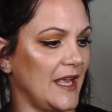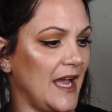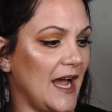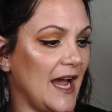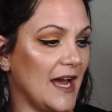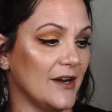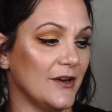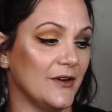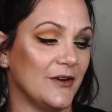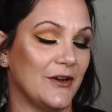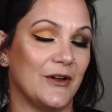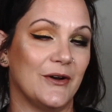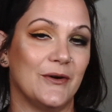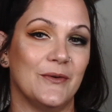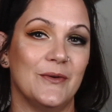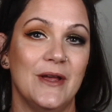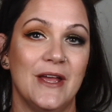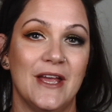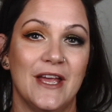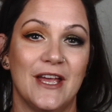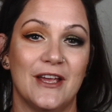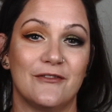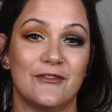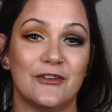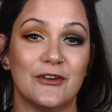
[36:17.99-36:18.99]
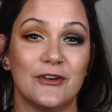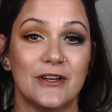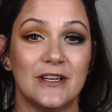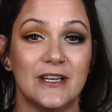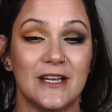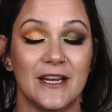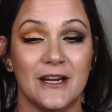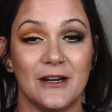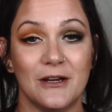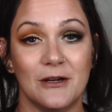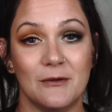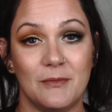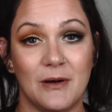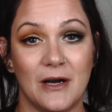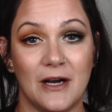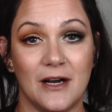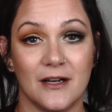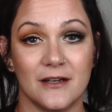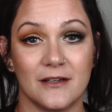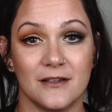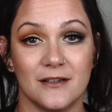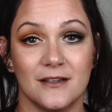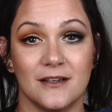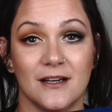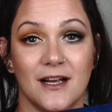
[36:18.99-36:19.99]
I don't know. If you're into Harry
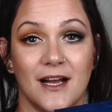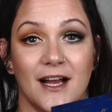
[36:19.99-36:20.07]
Potter,